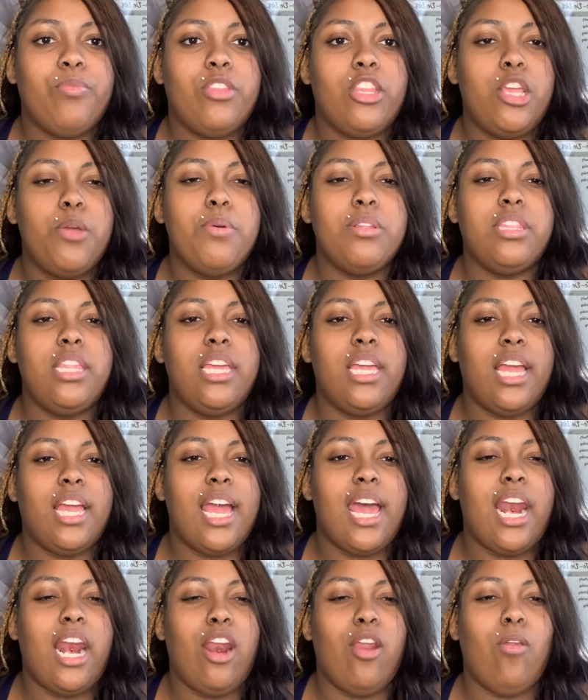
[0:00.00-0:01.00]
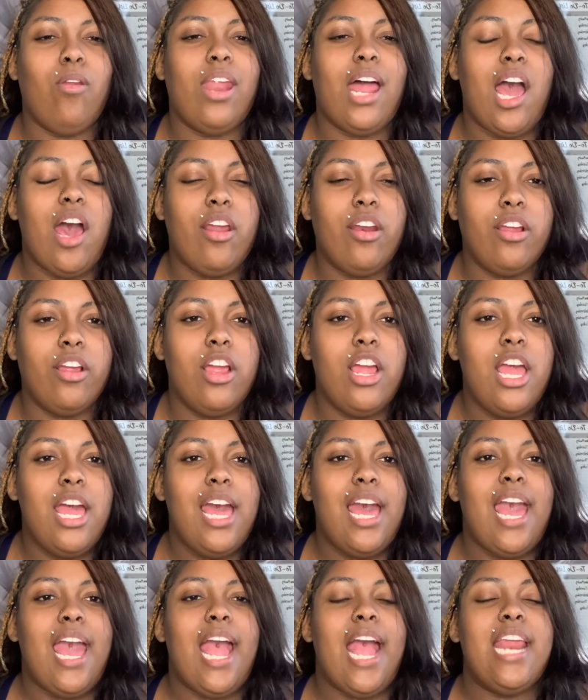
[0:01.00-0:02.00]
you would think it got a little louder.
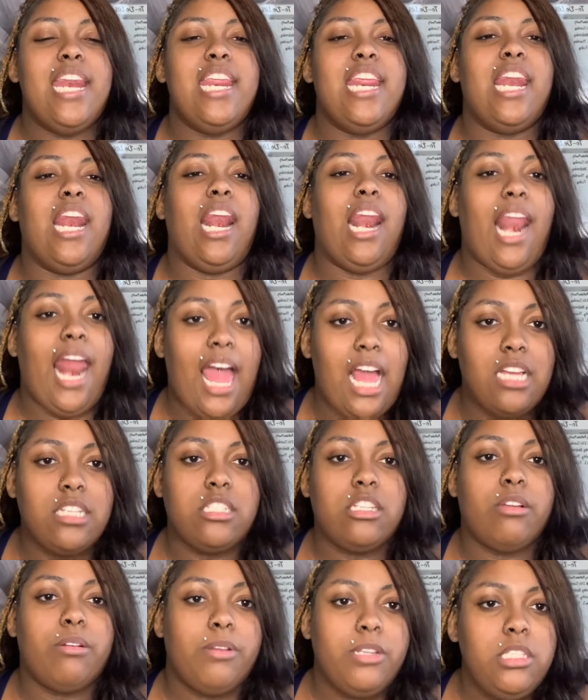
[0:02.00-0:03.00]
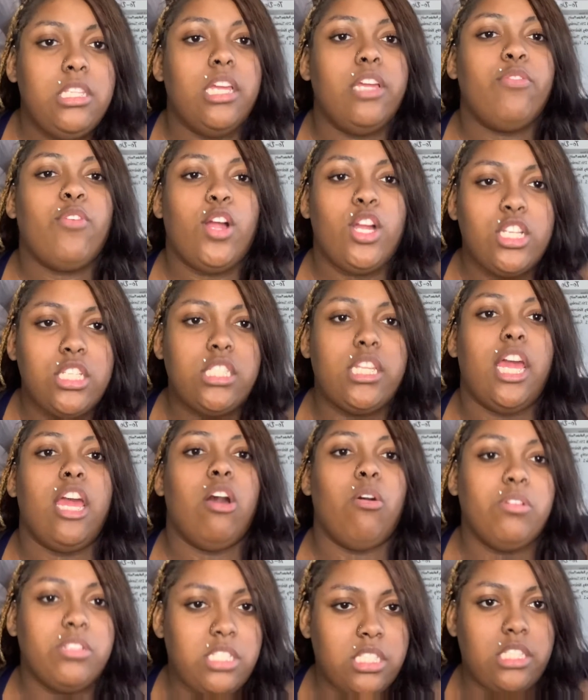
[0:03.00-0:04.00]
And then the first yell
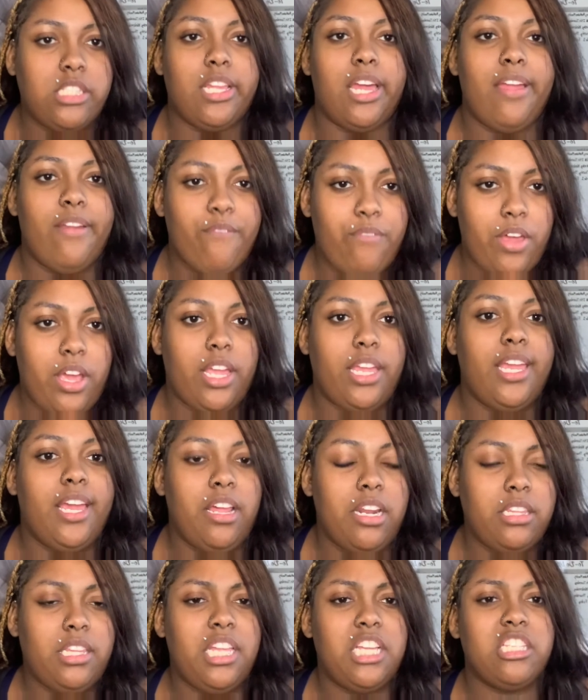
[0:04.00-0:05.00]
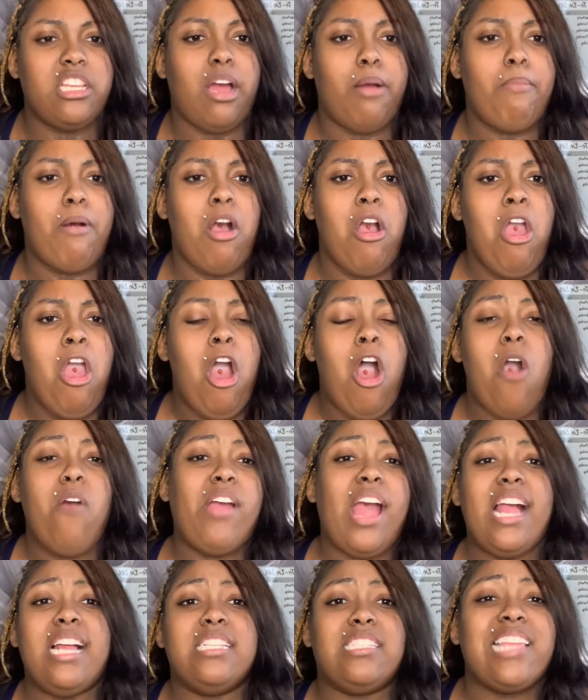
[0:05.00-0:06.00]
was the same fucking yell at the end, talking about,
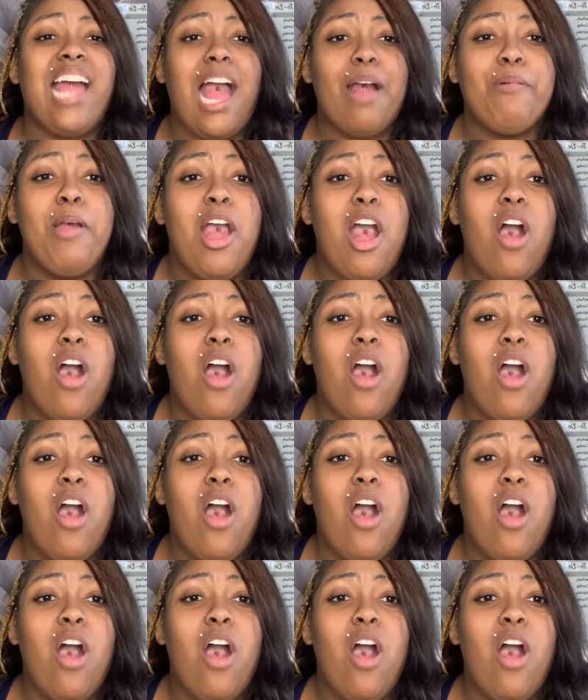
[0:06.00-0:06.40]
okay, stop.